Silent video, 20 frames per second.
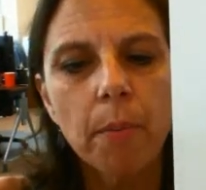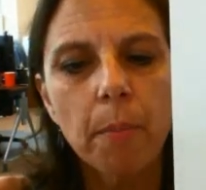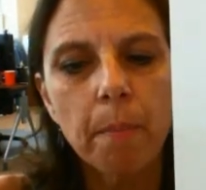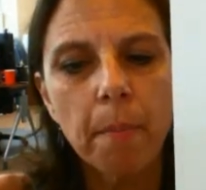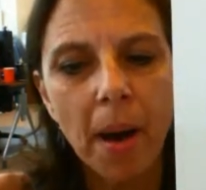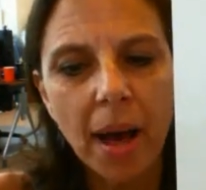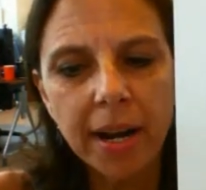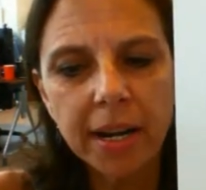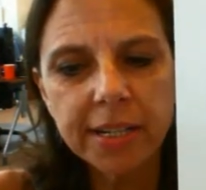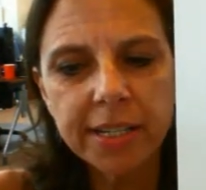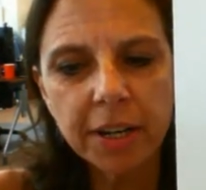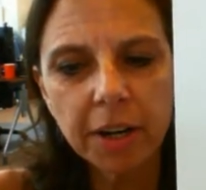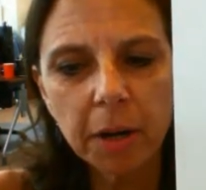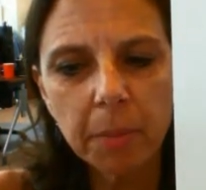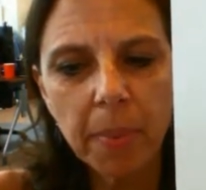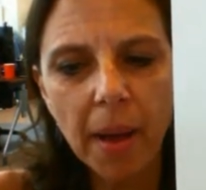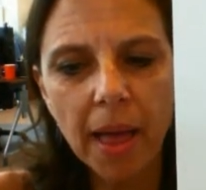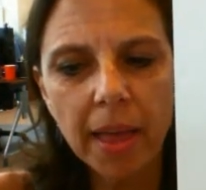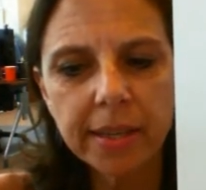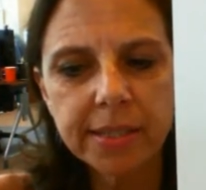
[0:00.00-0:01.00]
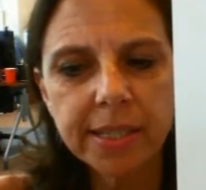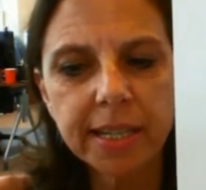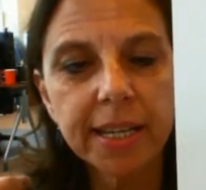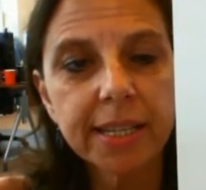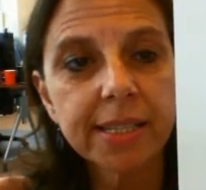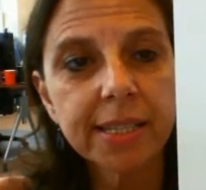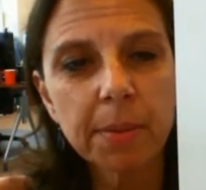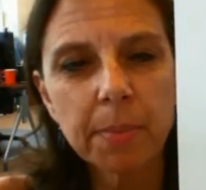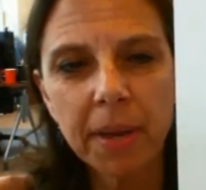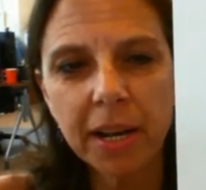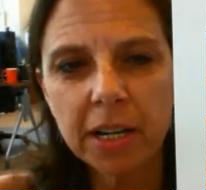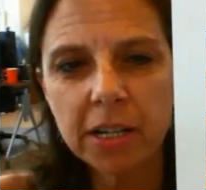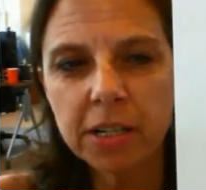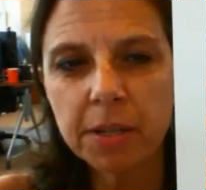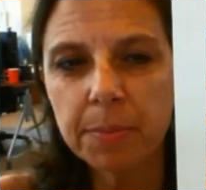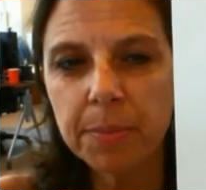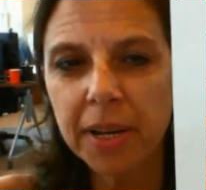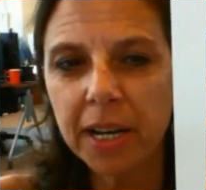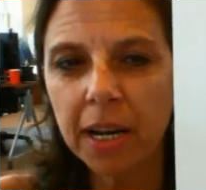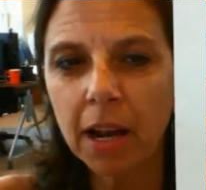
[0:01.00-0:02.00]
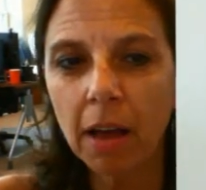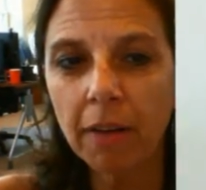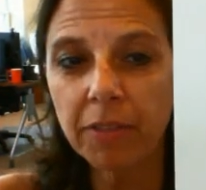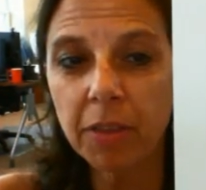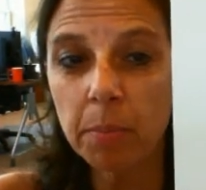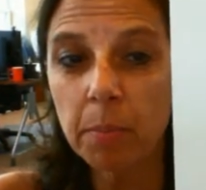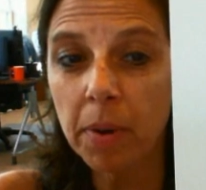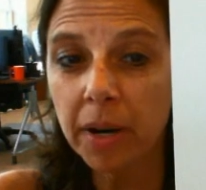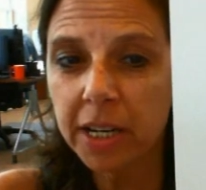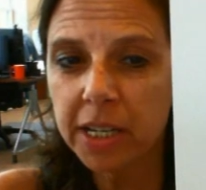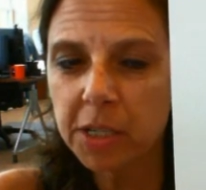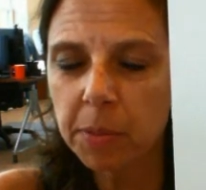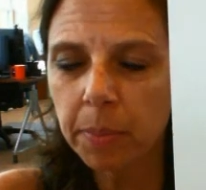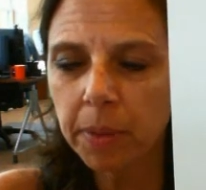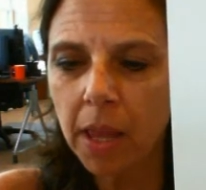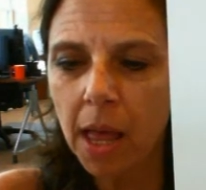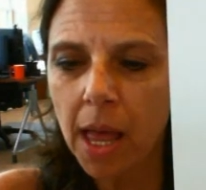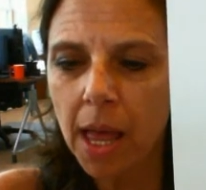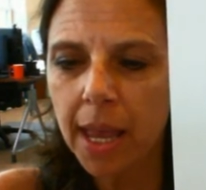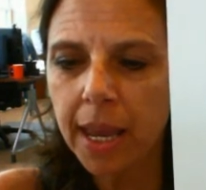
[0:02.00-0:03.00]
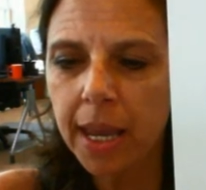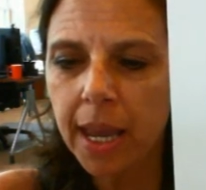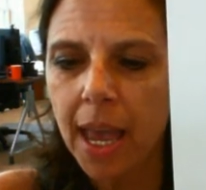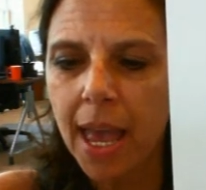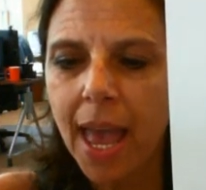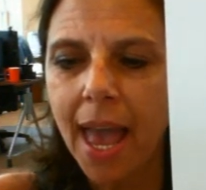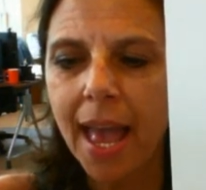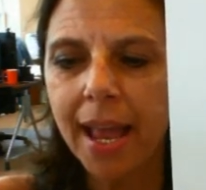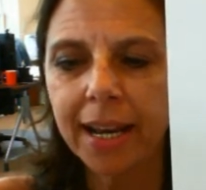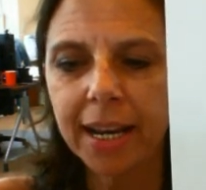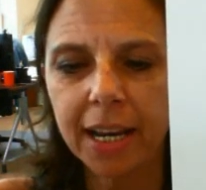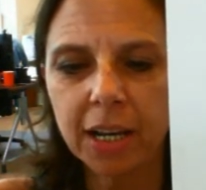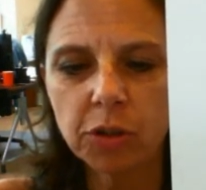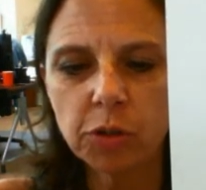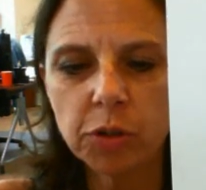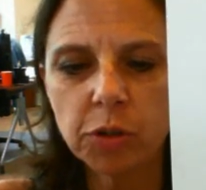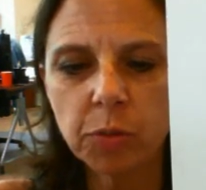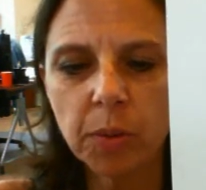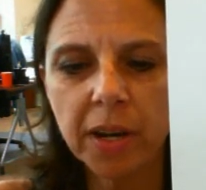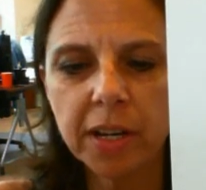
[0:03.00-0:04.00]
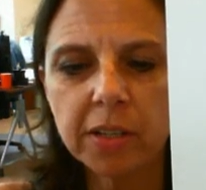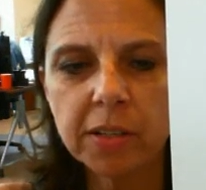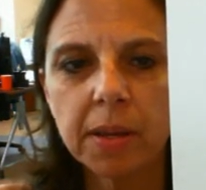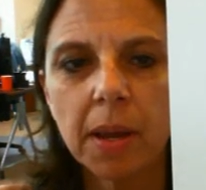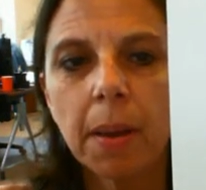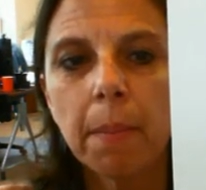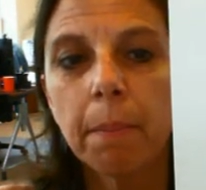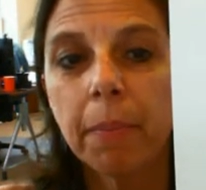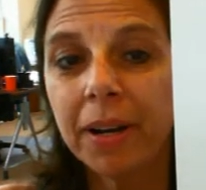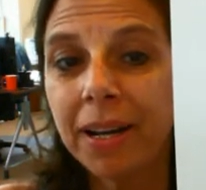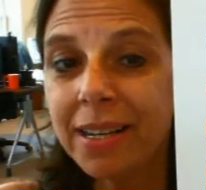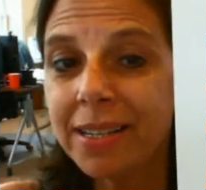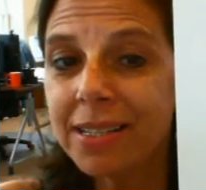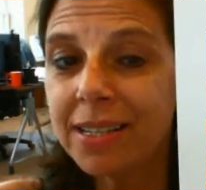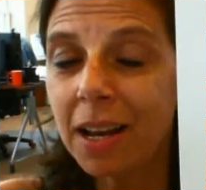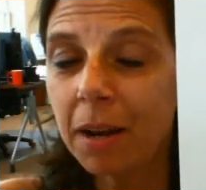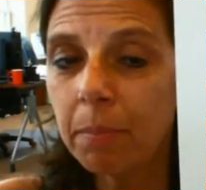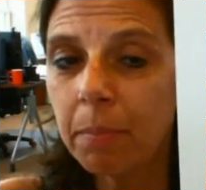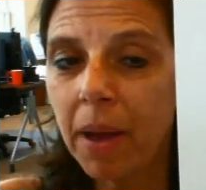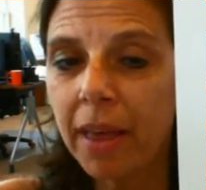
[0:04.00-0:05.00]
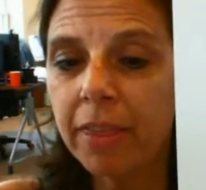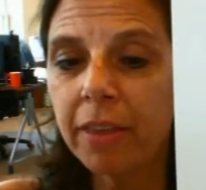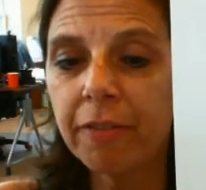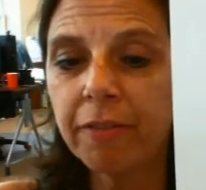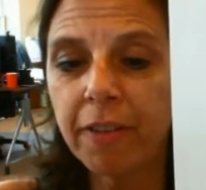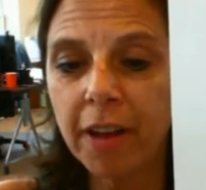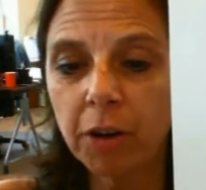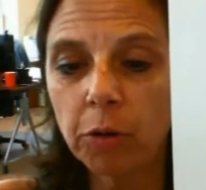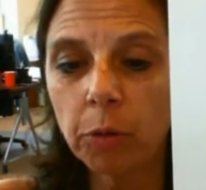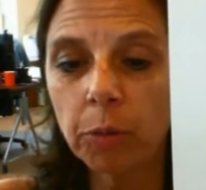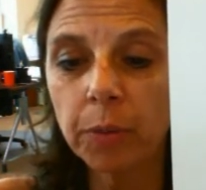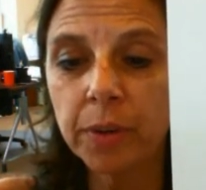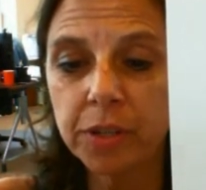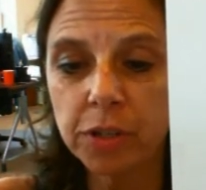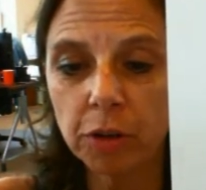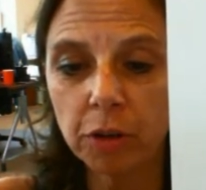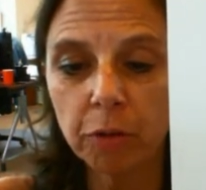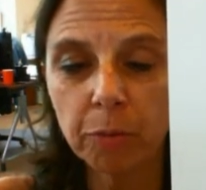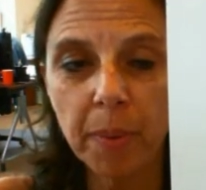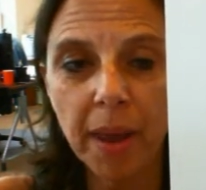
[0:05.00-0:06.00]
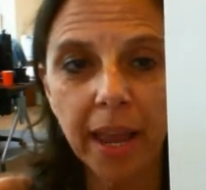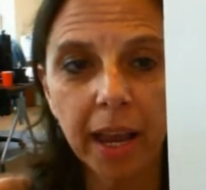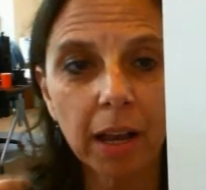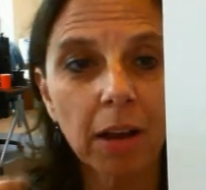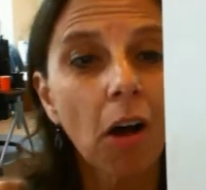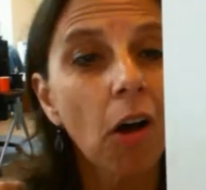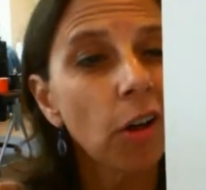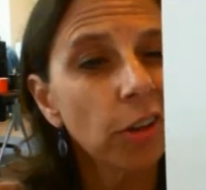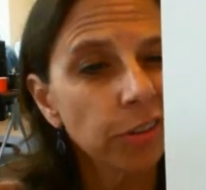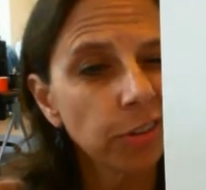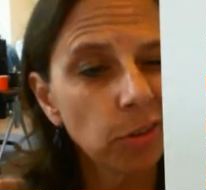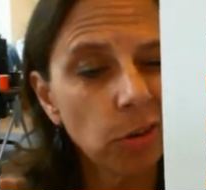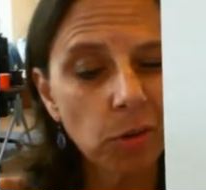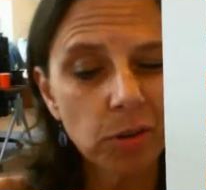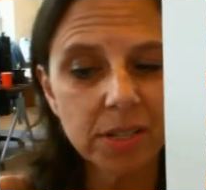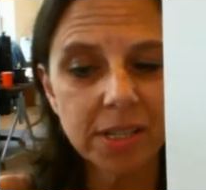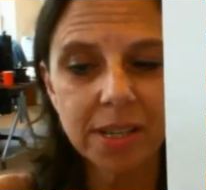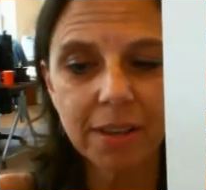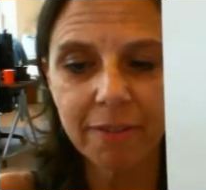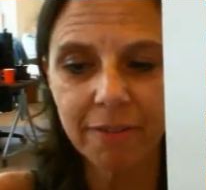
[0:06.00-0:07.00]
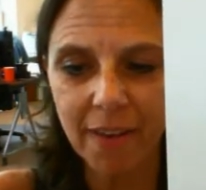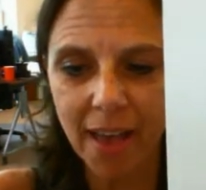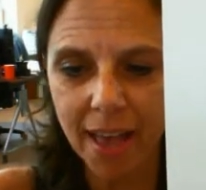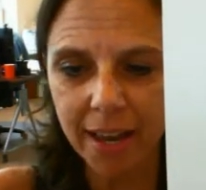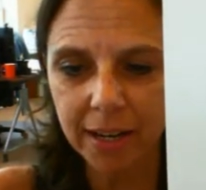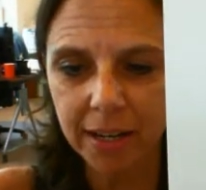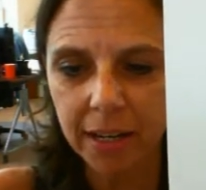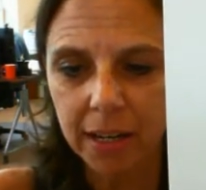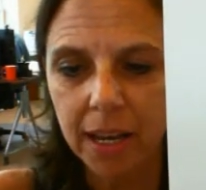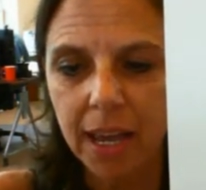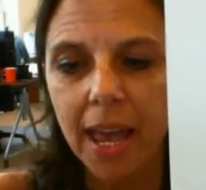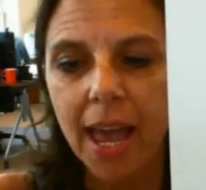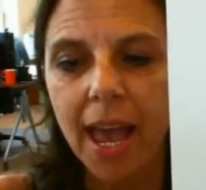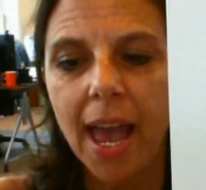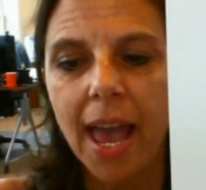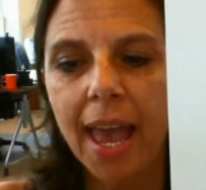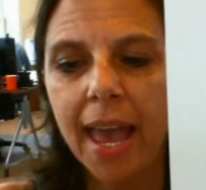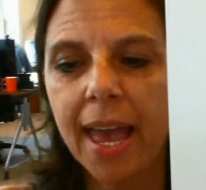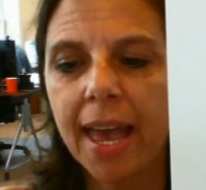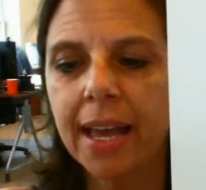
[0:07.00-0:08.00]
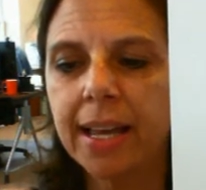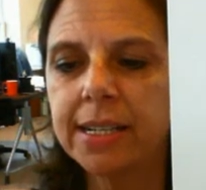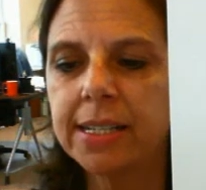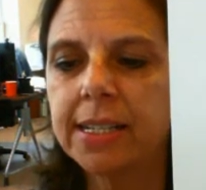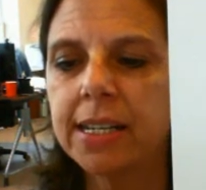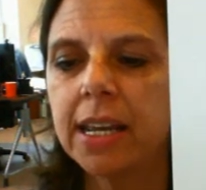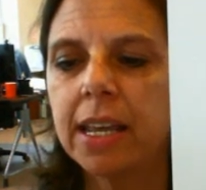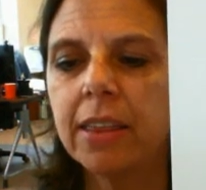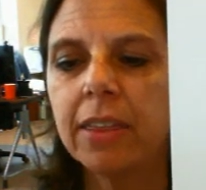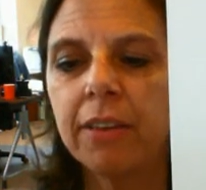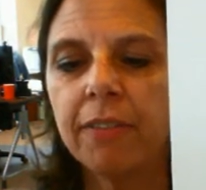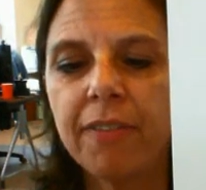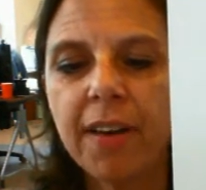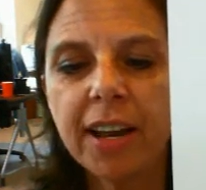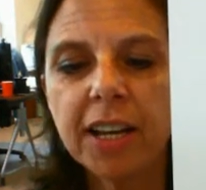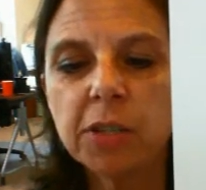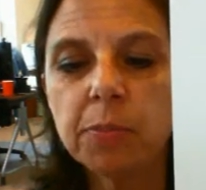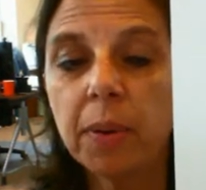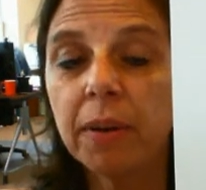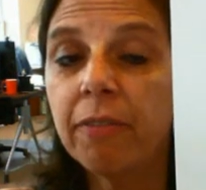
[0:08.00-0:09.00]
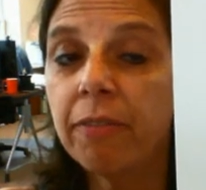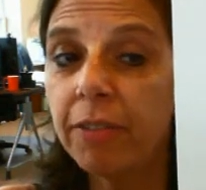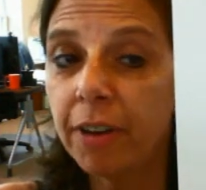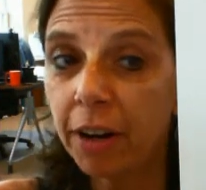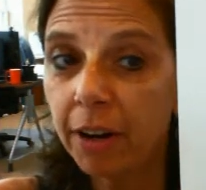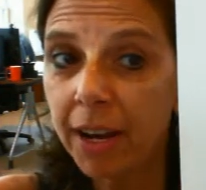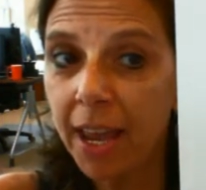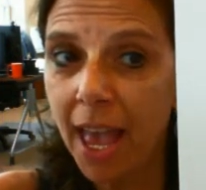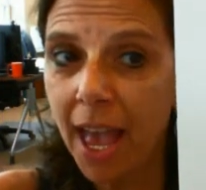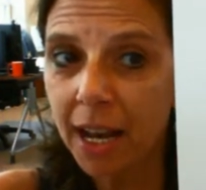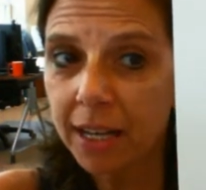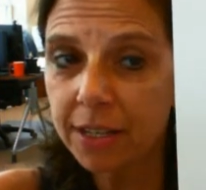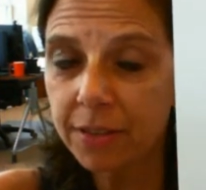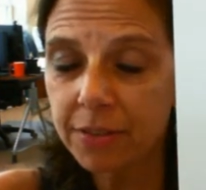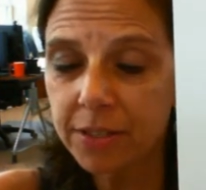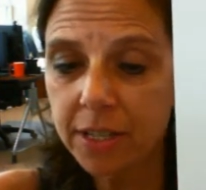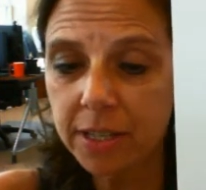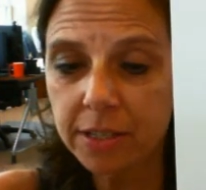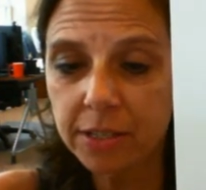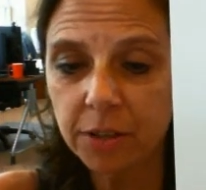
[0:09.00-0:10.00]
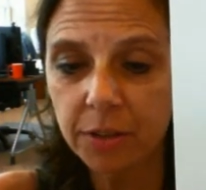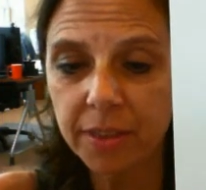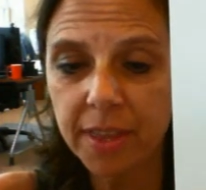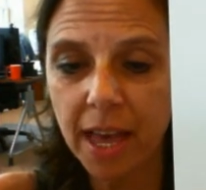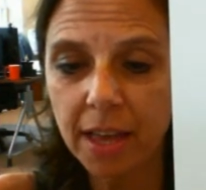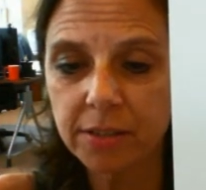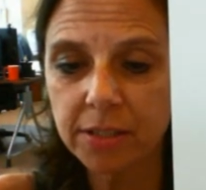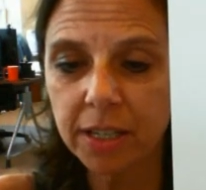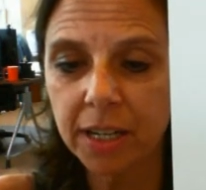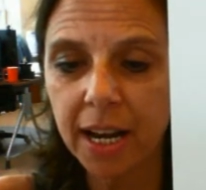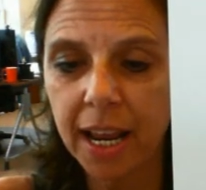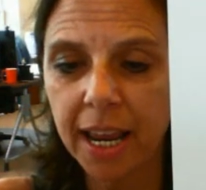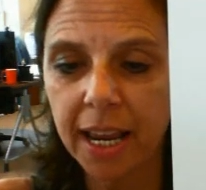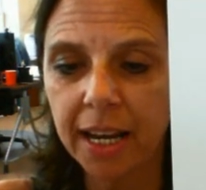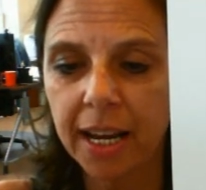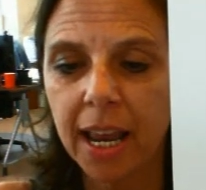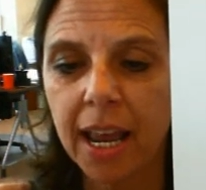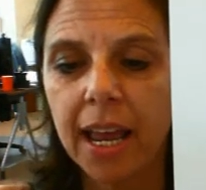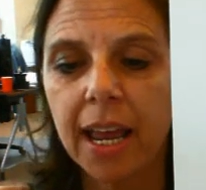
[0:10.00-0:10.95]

Monetary policy is the management of the money supply and interest rates, but it's done by the Federal Reserve Bank, also known as the Fed. And the Fed has been very active since 2008,